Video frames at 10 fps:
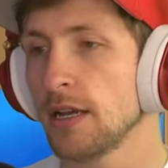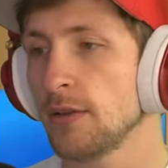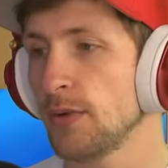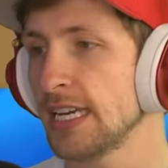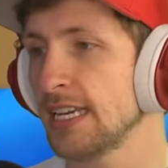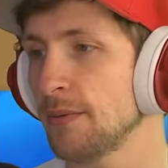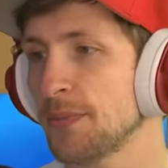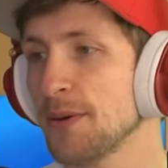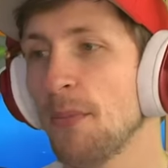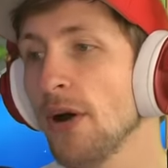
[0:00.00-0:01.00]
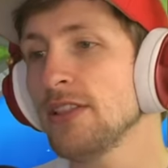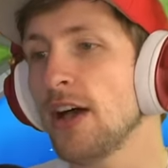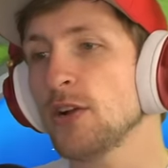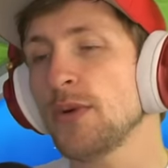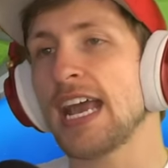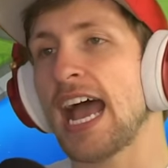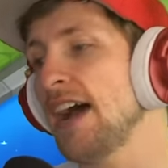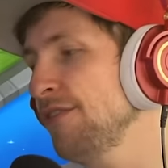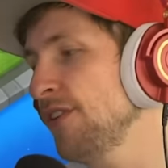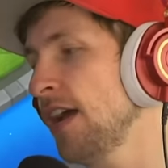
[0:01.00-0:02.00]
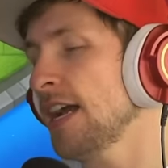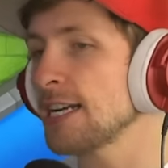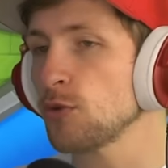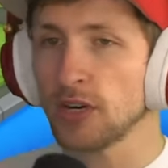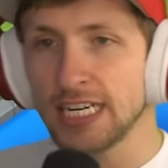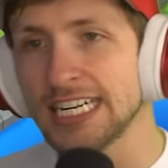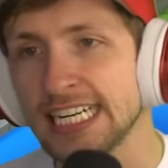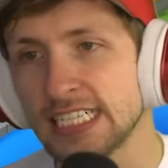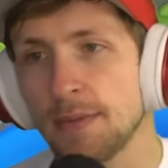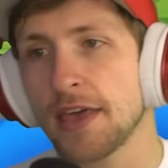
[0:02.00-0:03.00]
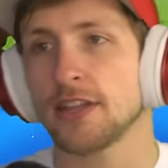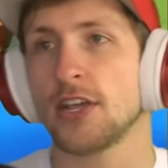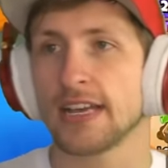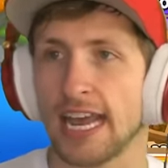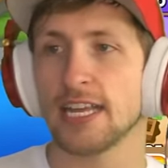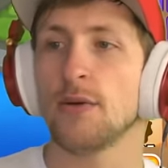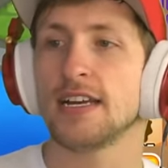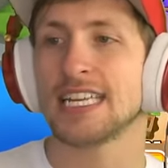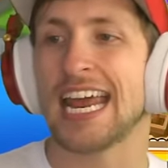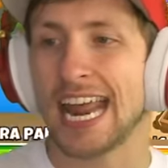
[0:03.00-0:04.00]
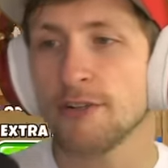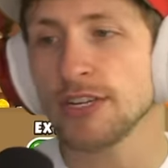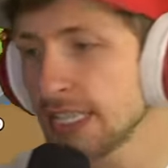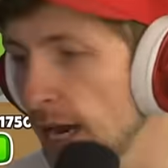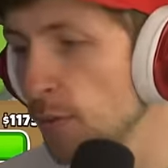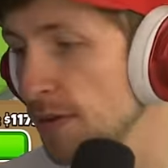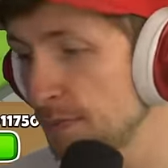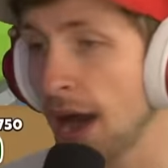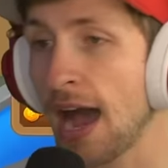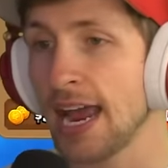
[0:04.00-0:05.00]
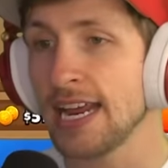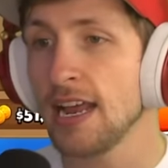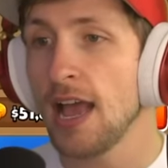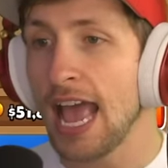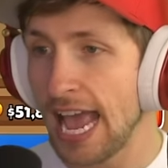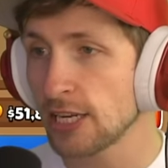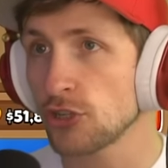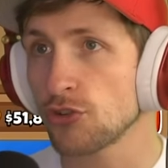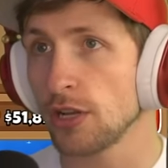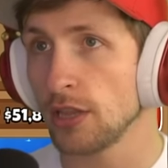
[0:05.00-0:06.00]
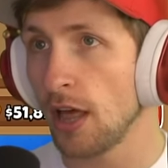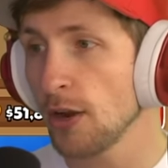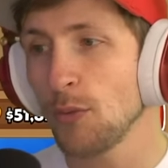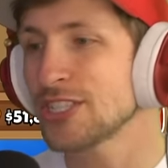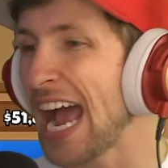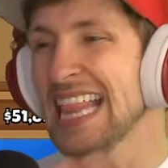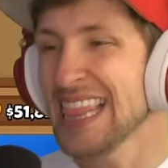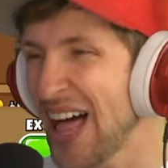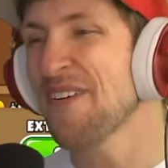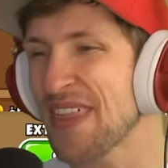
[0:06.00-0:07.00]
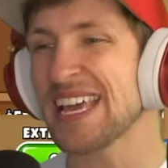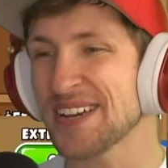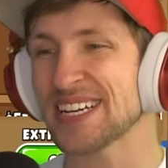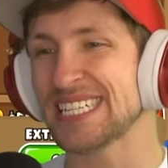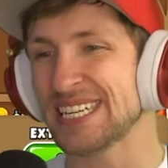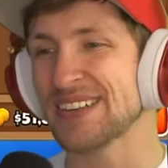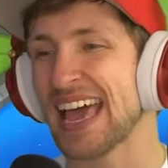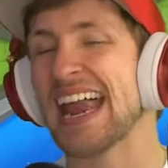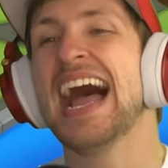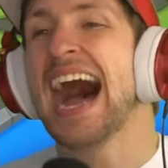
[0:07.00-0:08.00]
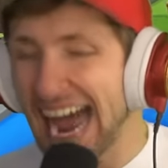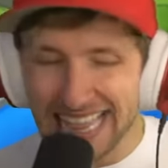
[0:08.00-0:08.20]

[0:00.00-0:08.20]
We can, the more luck we have, because we're going to need to buy the luck anyways. And every time we buy extra luck, which I love that you can do that. I